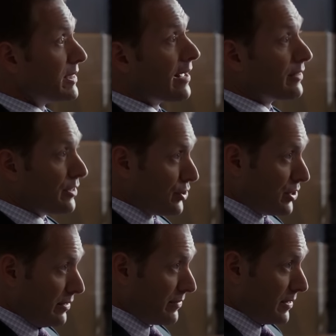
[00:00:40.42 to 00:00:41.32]
battalion
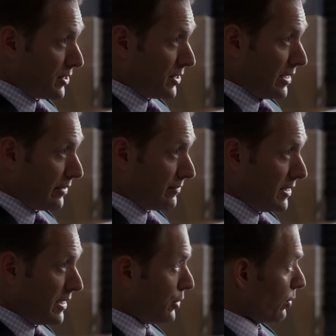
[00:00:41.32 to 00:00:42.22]
chief in the
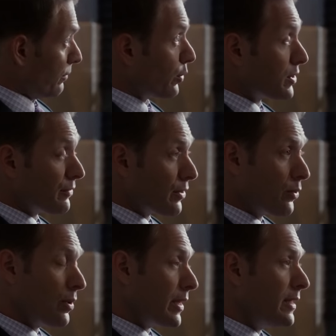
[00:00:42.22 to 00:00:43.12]
CFD. You're a voice of
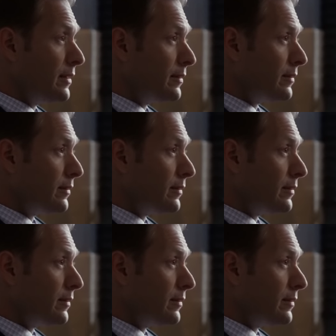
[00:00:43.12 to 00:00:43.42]
authority.